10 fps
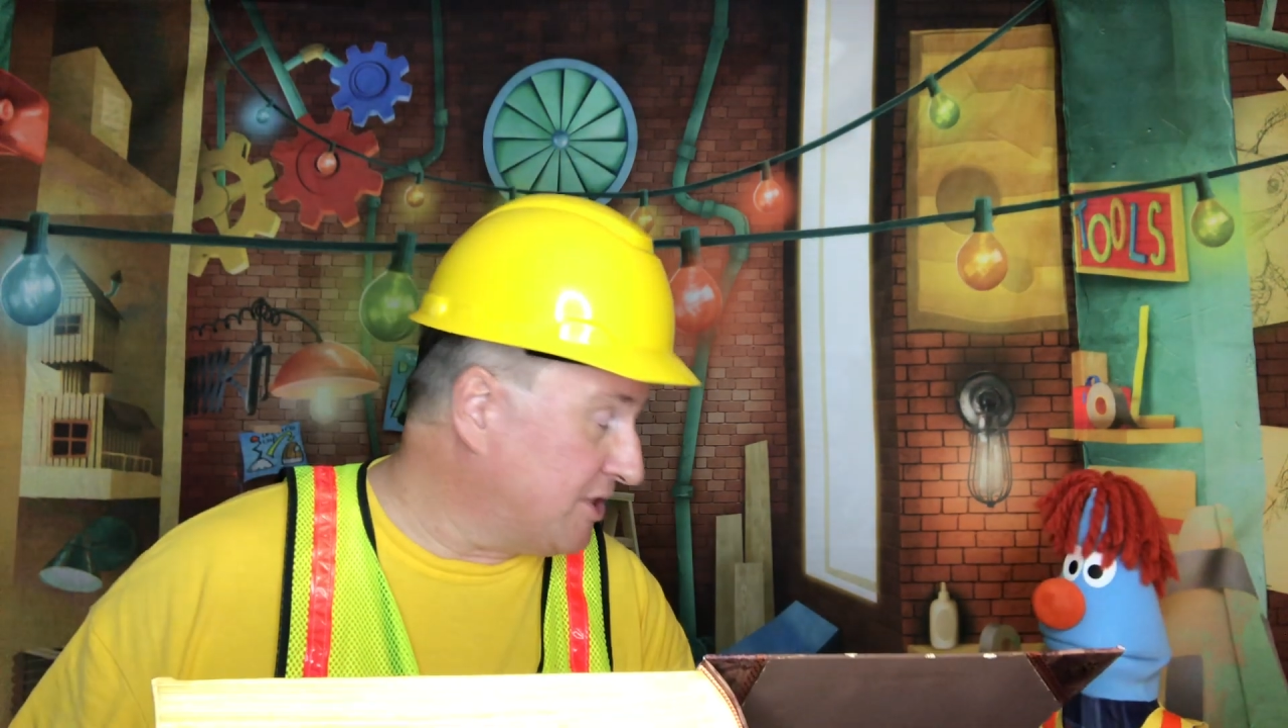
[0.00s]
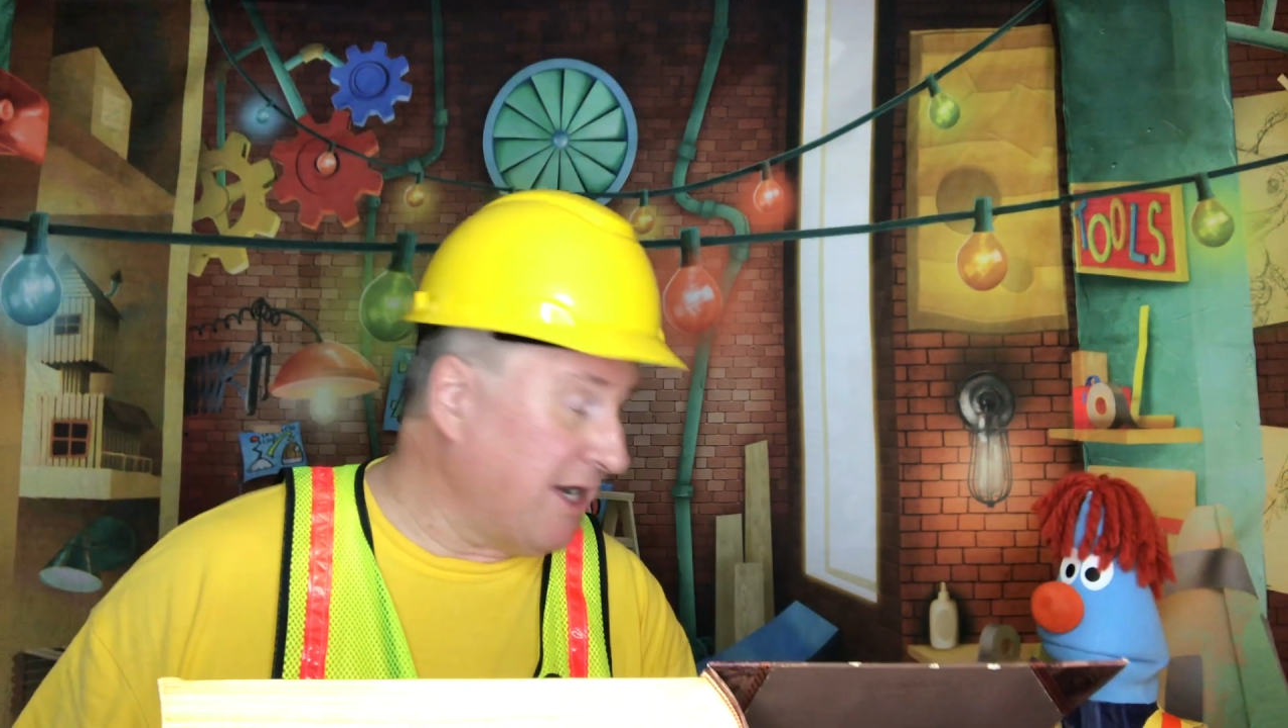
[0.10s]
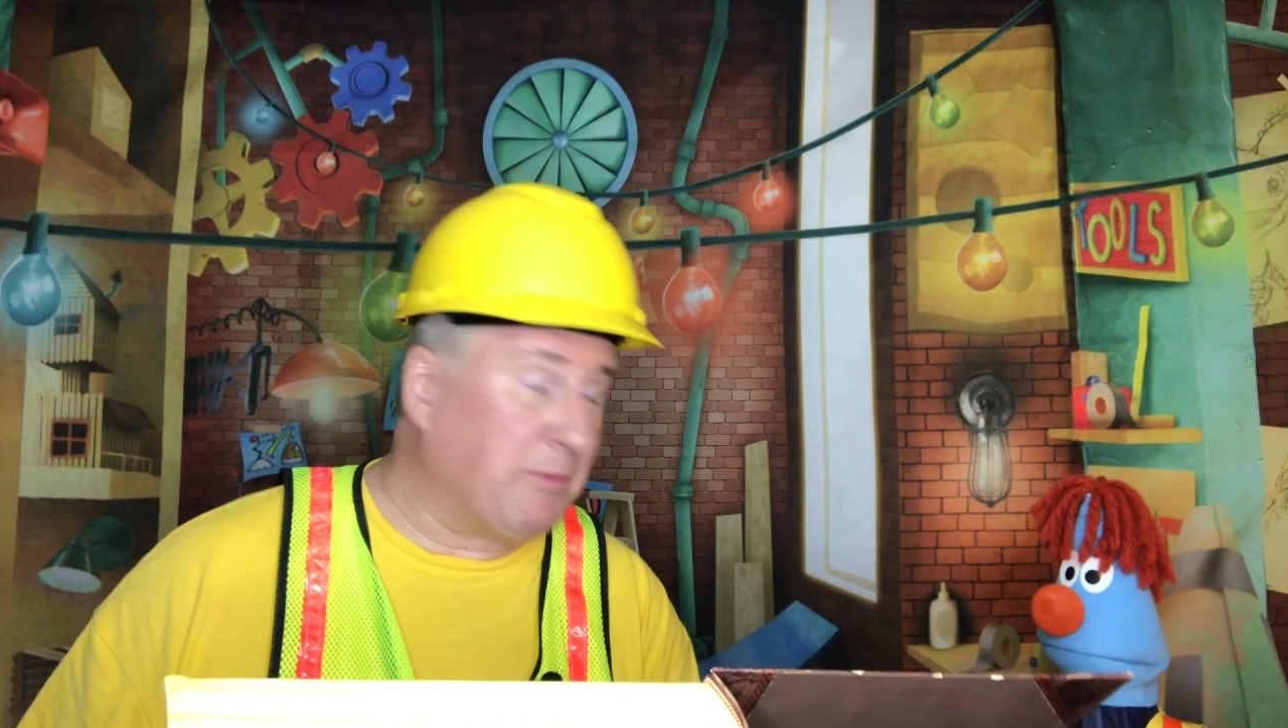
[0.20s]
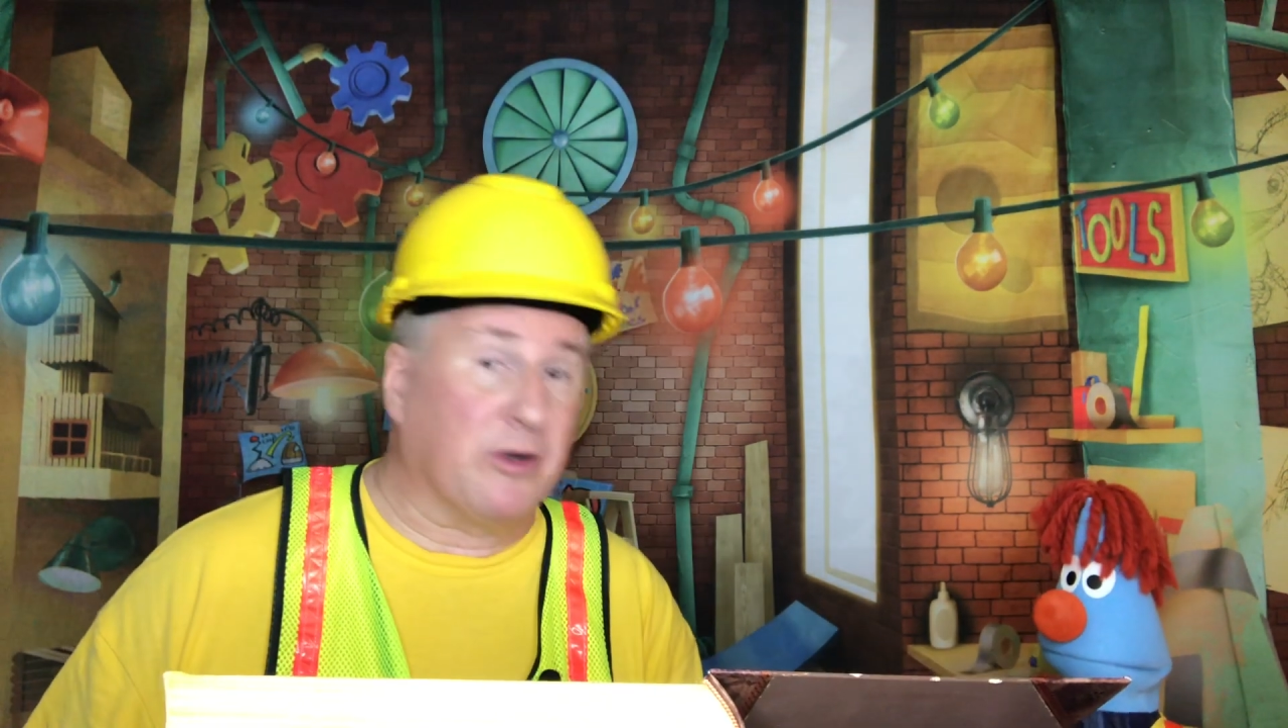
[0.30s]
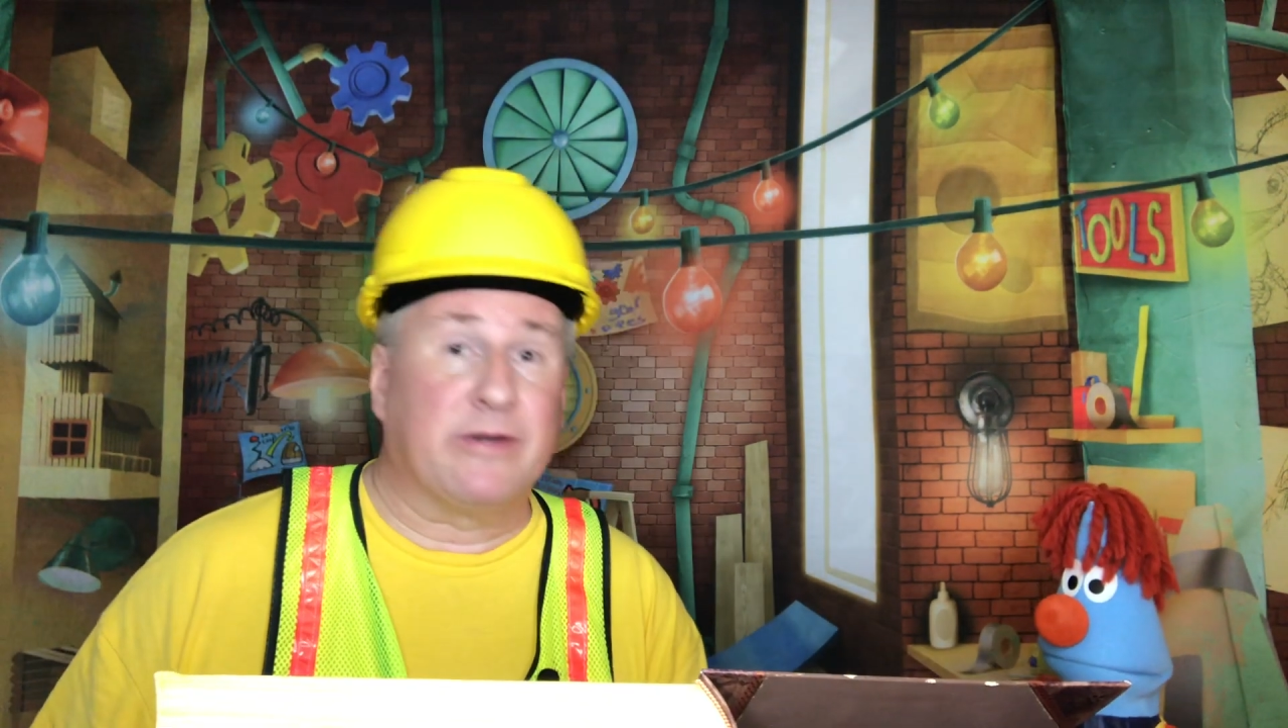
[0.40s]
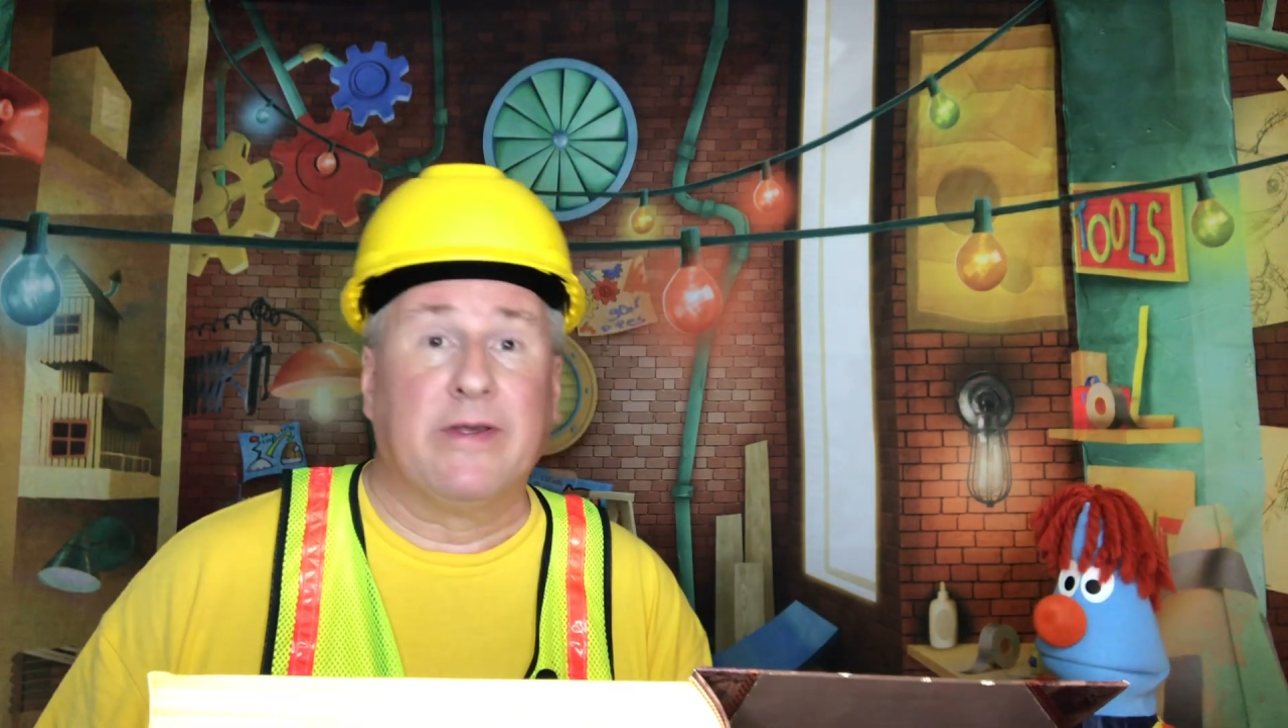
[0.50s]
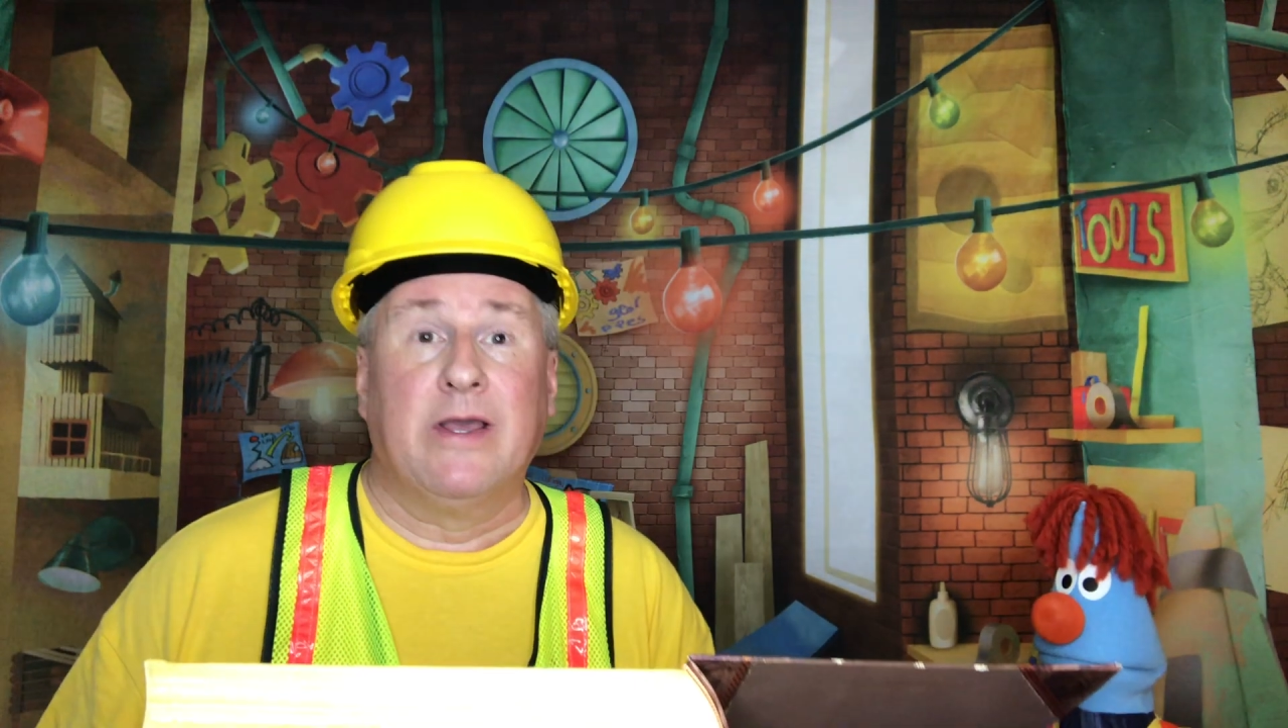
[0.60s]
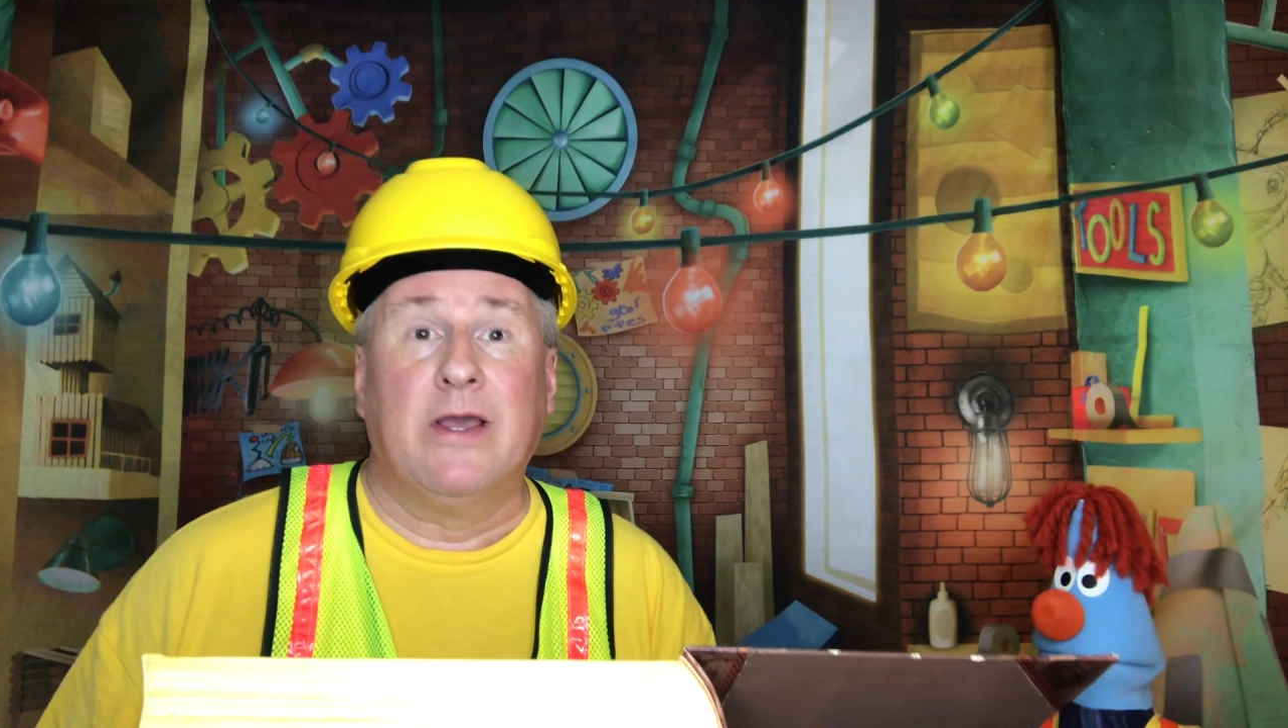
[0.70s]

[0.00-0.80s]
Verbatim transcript: shepherd.